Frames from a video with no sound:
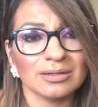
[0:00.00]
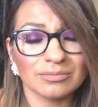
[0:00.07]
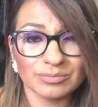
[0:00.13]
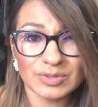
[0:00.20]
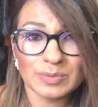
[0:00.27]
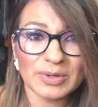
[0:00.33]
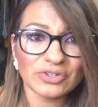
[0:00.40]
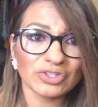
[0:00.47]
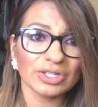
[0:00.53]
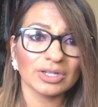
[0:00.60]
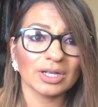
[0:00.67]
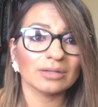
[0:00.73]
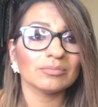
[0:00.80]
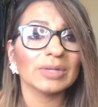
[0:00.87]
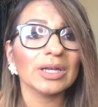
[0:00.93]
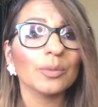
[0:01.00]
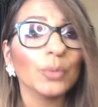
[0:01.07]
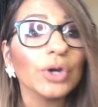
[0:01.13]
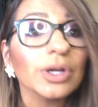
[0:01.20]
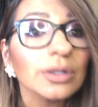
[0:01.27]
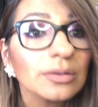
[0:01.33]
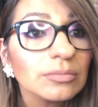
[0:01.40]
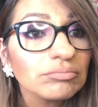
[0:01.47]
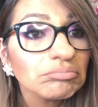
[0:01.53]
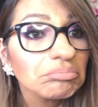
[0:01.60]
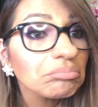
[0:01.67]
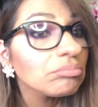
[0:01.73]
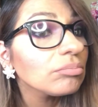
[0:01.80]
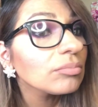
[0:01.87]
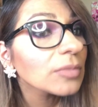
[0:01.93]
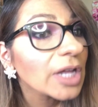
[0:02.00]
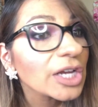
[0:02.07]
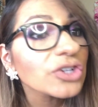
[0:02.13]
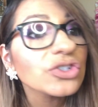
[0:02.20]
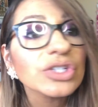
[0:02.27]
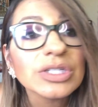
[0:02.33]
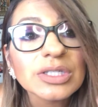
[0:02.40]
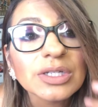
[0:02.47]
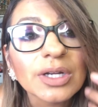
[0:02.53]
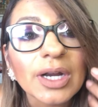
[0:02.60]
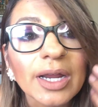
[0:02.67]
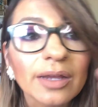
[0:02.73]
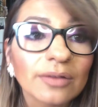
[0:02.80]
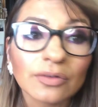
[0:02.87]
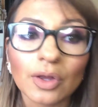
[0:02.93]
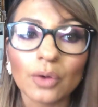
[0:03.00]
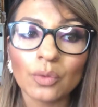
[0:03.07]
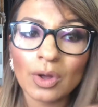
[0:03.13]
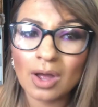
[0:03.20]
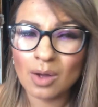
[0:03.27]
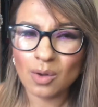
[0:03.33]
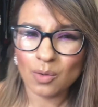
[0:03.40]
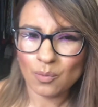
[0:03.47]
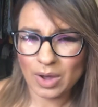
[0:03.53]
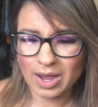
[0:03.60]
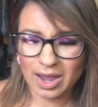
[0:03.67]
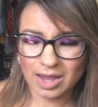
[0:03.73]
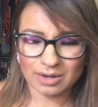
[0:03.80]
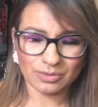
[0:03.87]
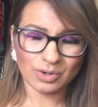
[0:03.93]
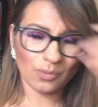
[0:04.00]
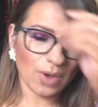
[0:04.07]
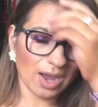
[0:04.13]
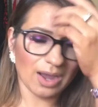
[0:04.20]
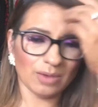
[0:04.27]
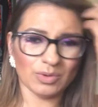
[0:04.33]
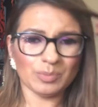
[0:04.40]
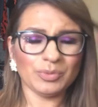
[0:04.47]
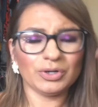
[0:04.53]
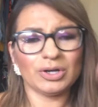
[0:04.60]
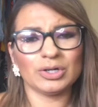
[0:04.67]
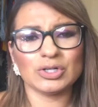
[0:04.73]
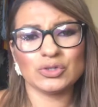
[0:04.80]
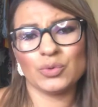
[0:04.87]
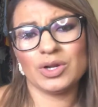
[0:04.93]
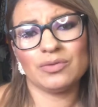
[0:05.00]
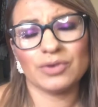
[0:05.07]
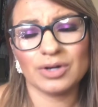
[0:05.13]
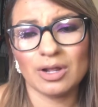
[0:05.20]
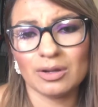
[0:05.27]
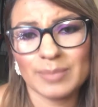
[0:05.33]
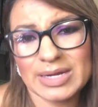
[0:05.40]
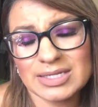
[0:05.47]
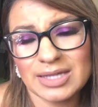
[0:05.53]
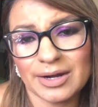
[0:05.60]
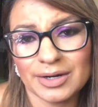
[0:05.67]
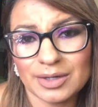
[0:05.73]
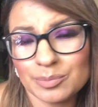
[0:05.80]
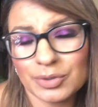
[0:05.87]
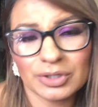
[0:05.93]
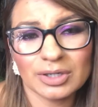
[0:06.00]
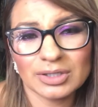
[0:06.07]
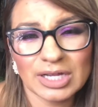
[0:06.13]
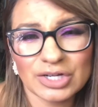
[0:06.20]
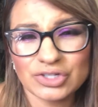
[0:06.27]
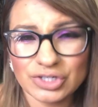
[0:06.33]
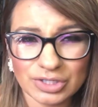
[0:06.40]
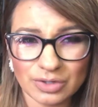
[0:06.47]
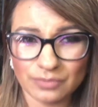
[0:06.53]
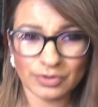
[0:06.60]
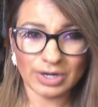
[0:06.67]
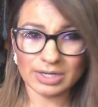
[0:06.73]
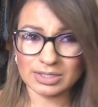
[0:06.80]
Especially like me, I'm wearing lashes today. So I don't know why I would put on a $24 mascara to put on lashes over it.